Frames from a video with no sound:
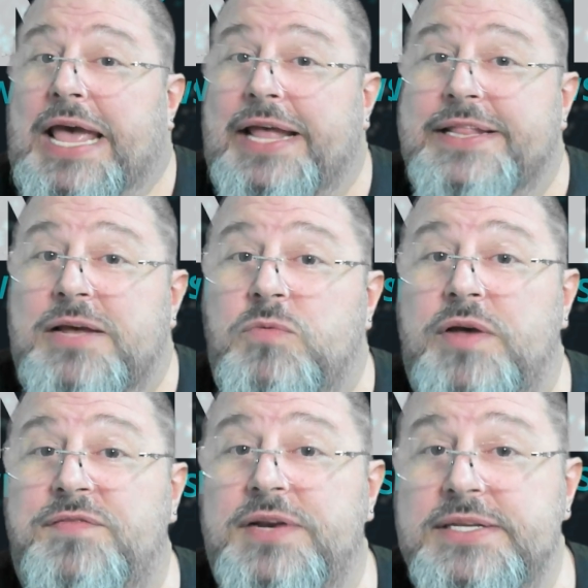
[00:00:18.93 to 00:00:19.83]
And then we
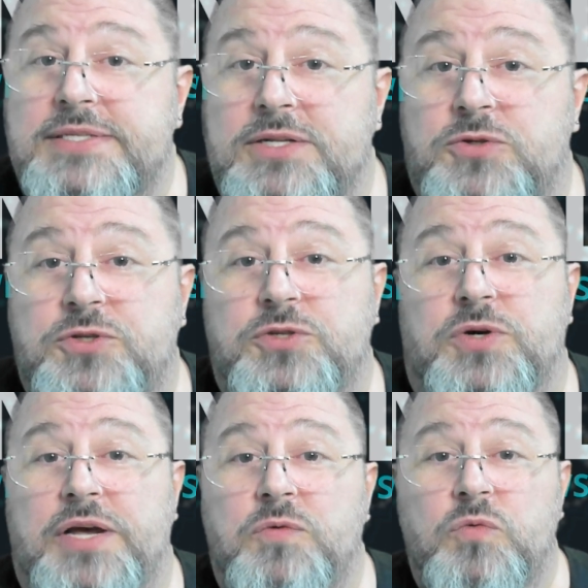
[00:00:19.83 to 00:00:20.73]
have listened to you
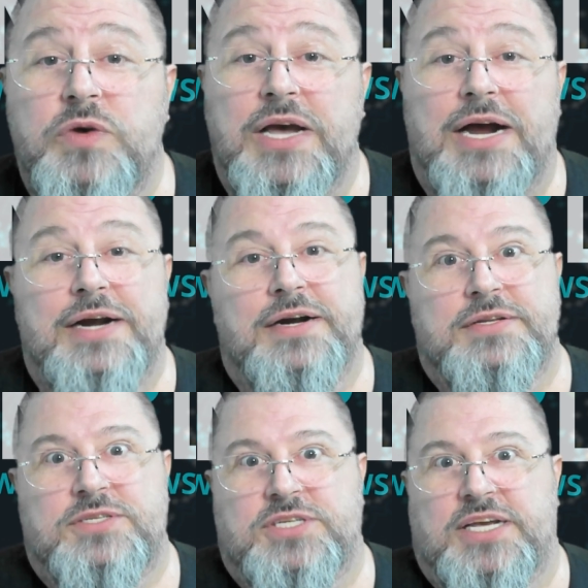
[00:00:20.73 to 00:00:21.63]
and we are
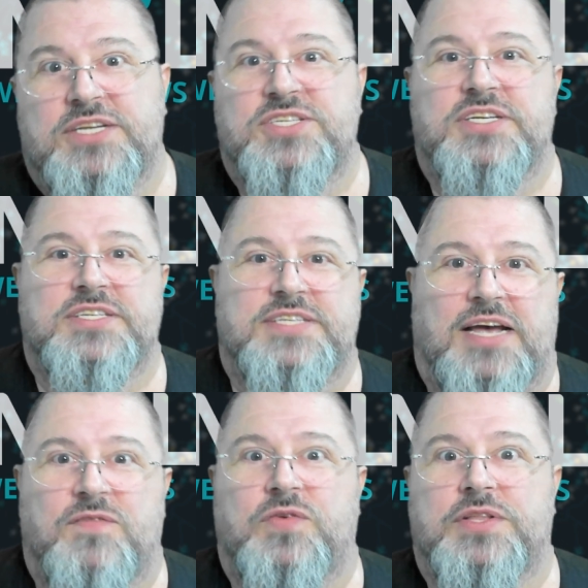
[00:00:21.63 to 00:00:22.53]
changing
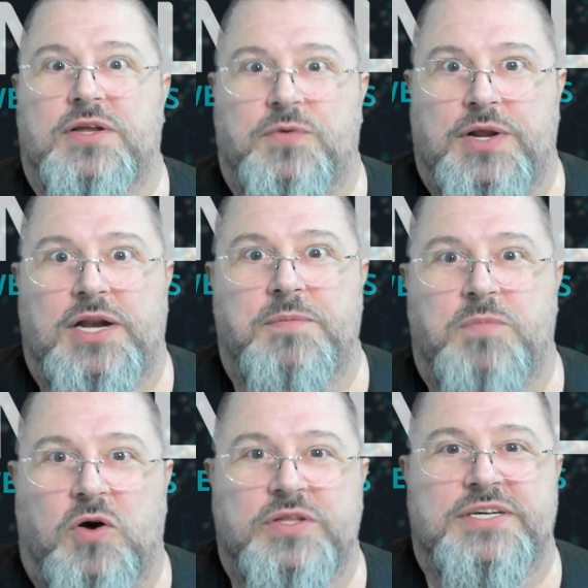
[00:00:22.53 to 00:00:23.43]
something that really
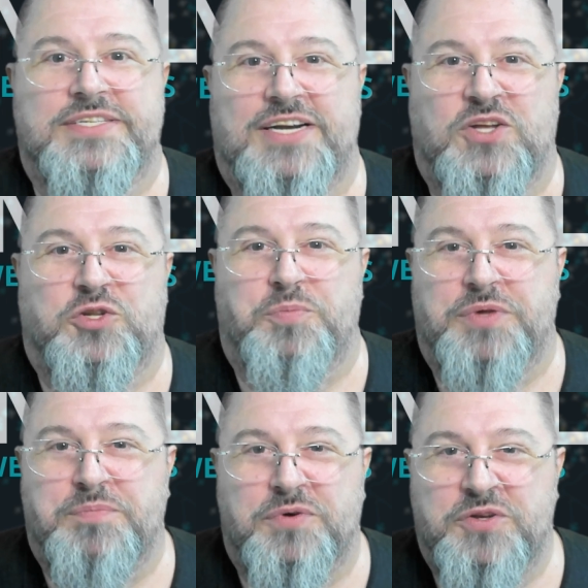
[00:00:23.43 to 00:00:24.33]
bothers a lot of
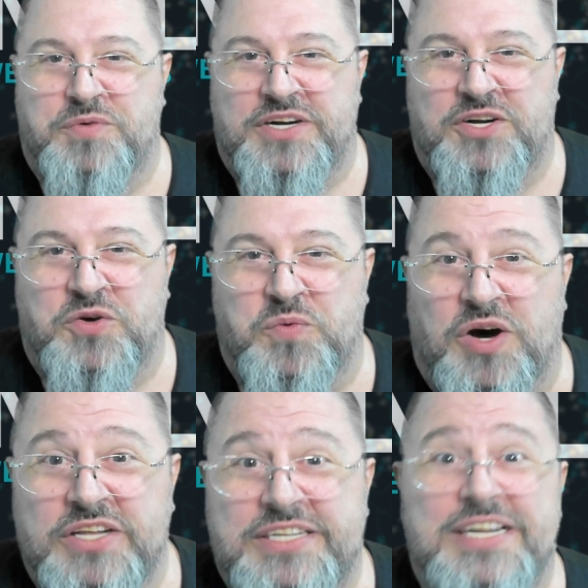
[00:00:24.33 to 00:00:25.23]
people. You wanna know
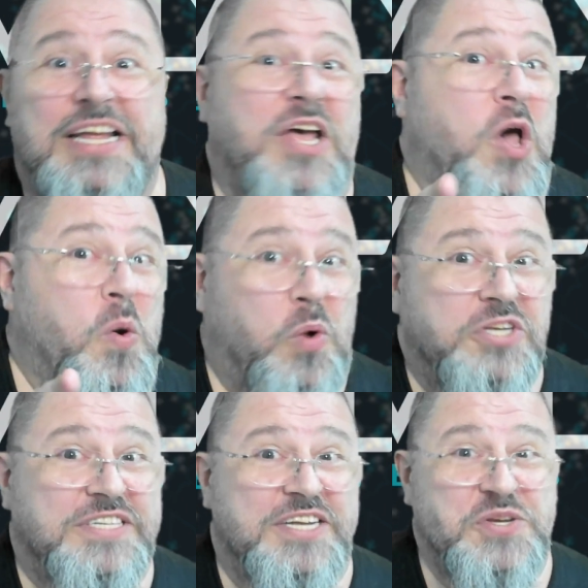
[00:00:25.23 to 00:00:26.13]
what?
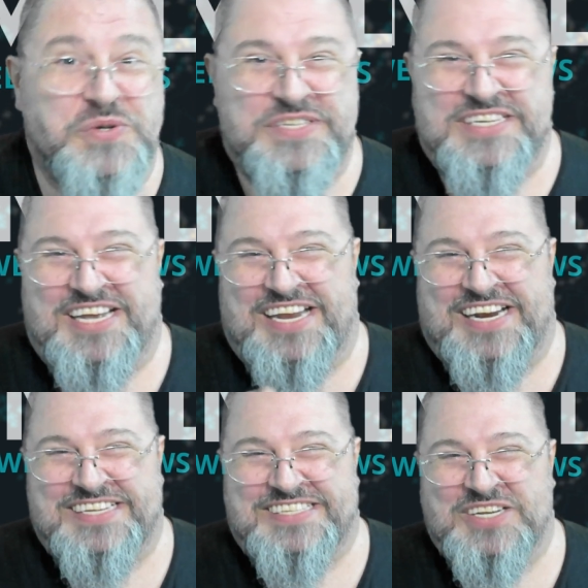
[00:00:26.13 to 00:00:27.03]
Watch the news and
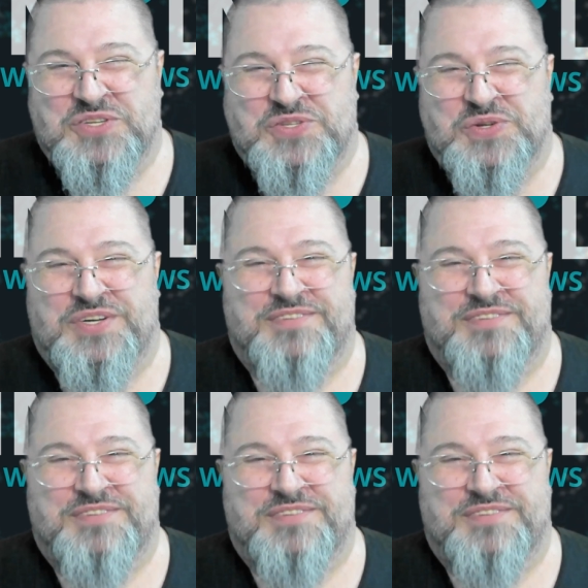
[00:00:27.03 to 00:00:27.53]
I see you soon.